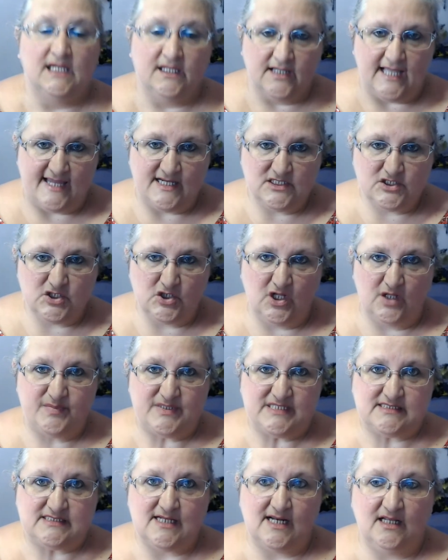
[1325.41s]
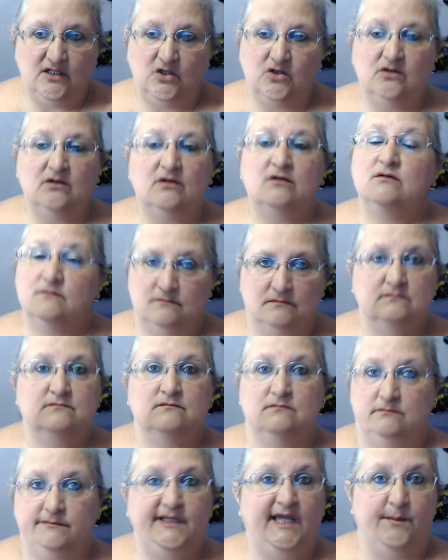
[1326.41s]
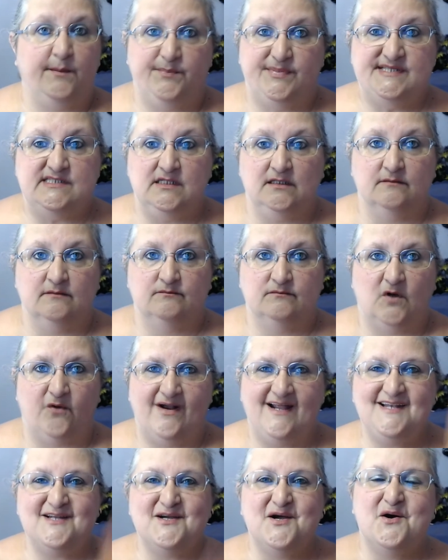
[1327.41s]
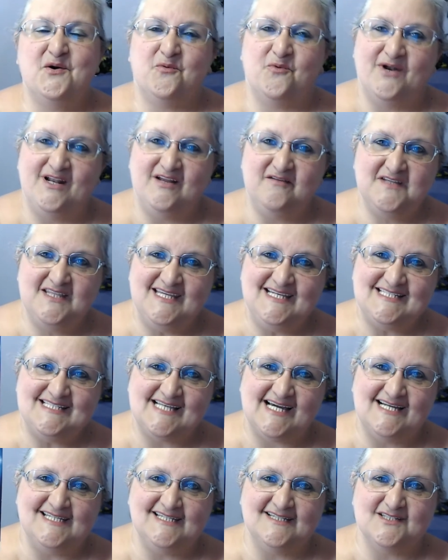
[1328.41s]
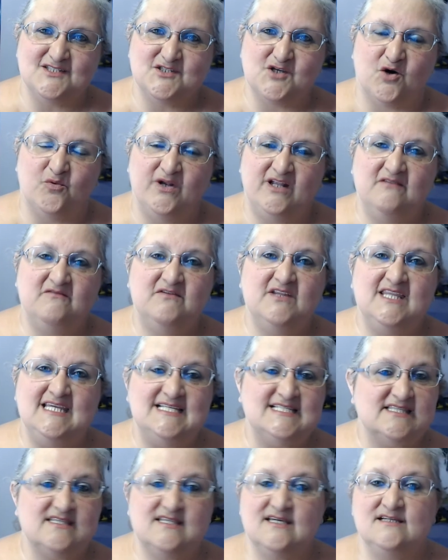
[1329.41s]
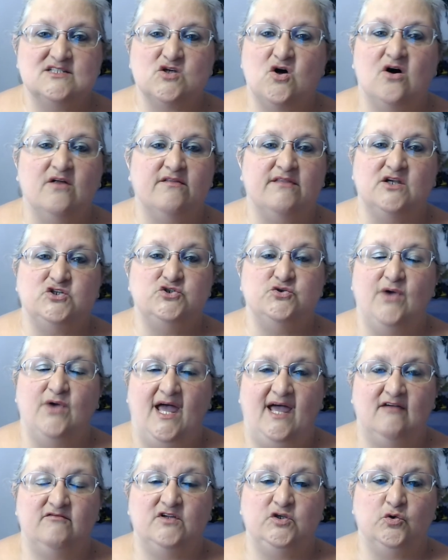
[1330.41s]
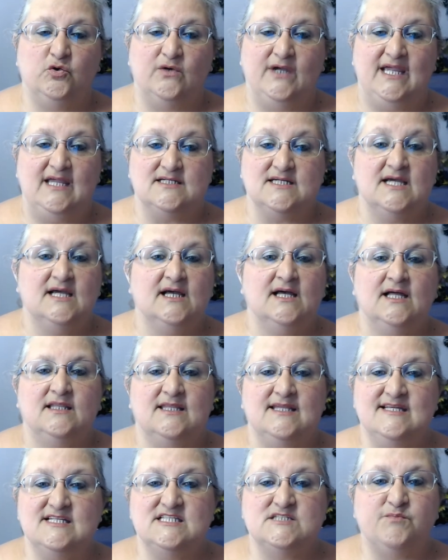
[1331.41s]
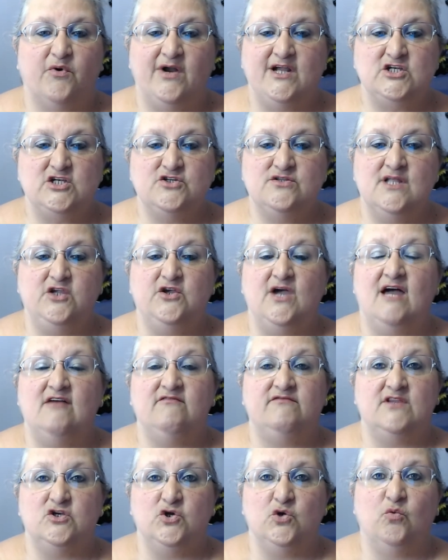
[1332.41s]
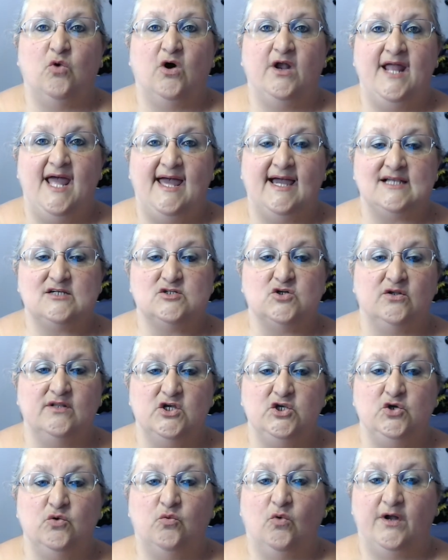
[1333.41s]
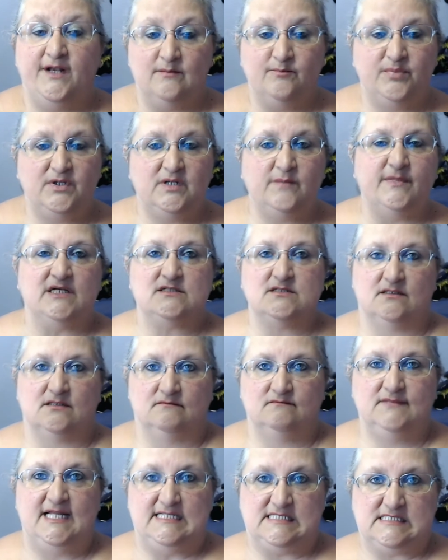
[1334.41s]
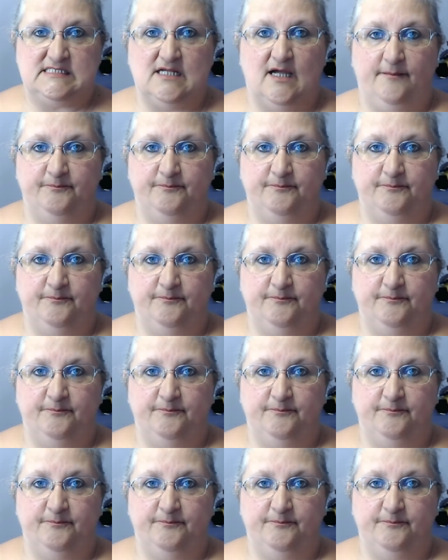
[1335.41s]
Antelope is telling you, get busy. All right, whatever these ideas are, whatever these things are that you have in your head, the inspiration that you have, that you want to act on, that you want to implement, it's time.